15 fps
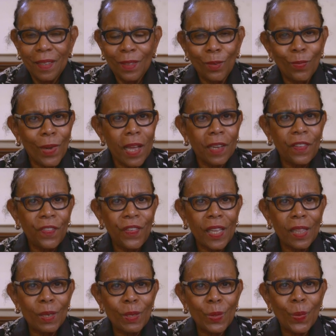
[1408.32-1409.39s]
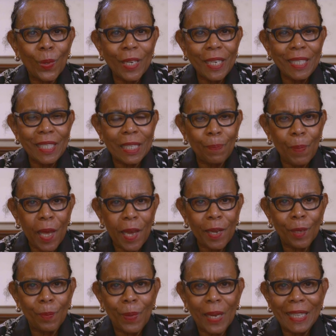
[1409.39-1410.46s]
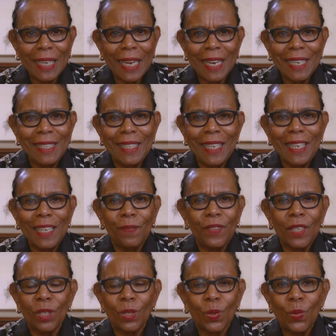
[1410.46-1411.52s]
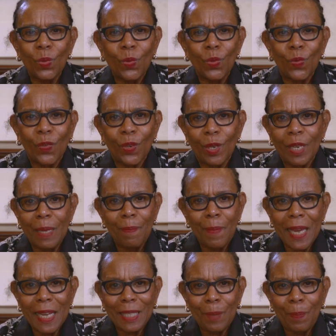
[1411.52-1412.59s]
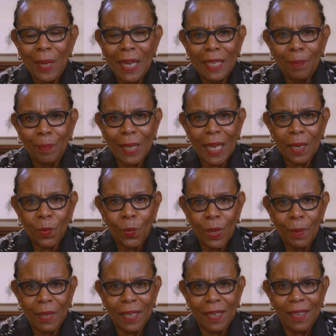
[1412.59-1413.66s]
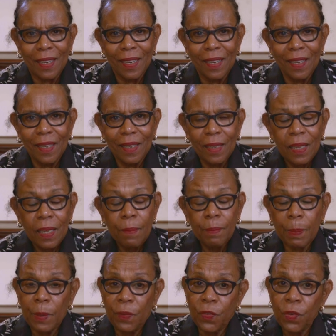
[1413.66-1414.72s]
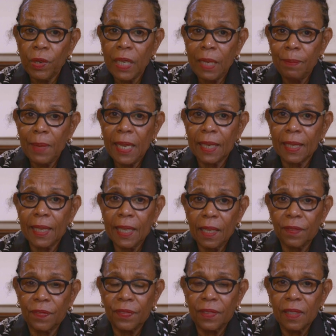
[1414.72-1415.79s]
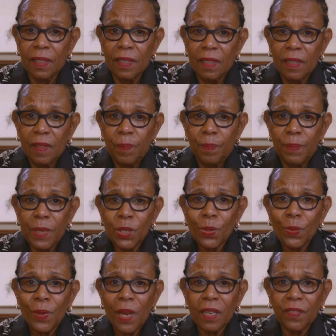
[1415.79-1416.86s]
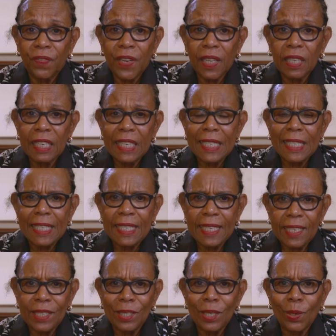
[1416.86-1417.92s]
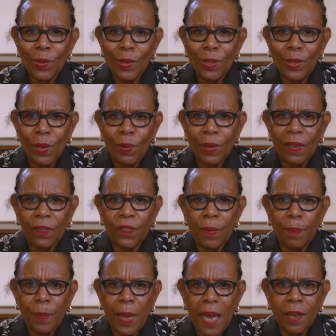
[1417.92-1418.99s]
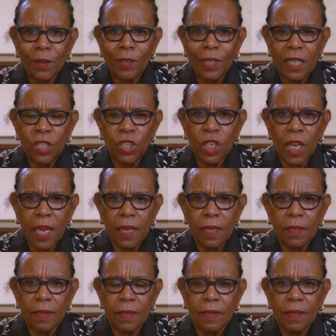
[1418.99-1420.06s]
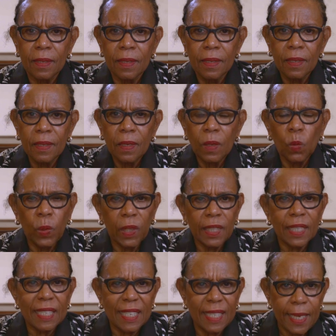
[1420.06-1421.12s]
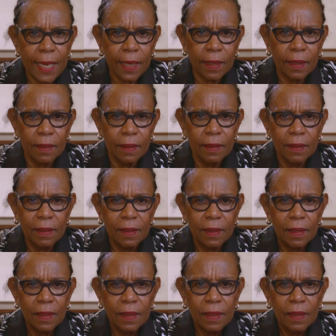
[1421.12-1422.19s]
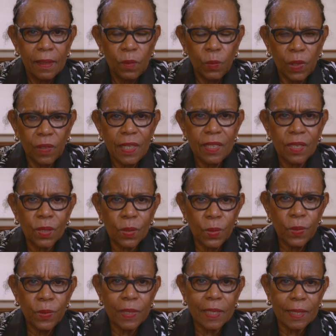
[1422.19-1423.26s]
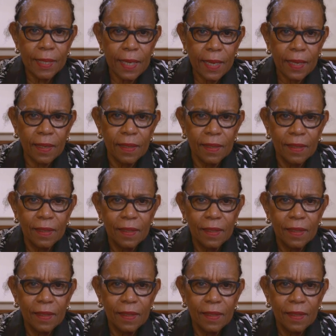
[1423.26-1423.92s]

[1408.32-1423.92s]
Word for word: the Rockefellers were inspired by the idea of this school for emancipated black women. But before he made a gift, Mr. Rockefeller insisted on knowing from Packard and Giles will it stick? Will this school stick?